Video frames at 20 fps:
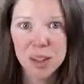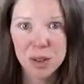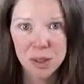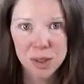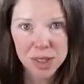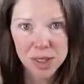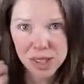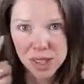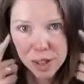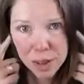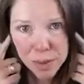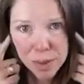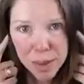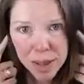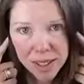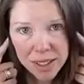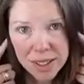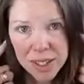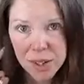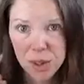Use the
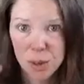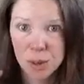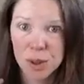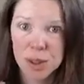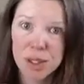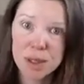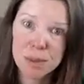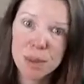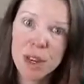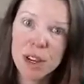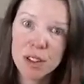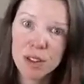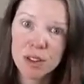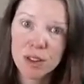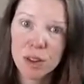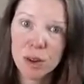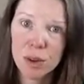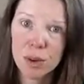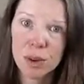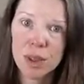earbuds or the
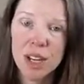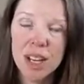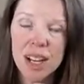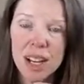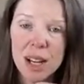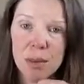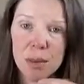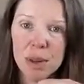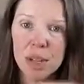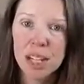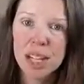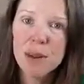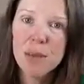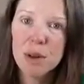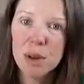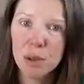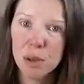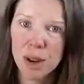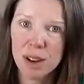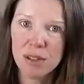speakerphone, but keep
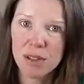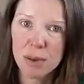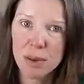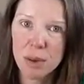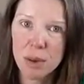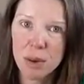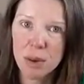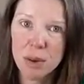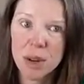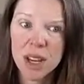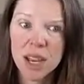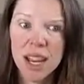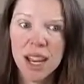it away from you.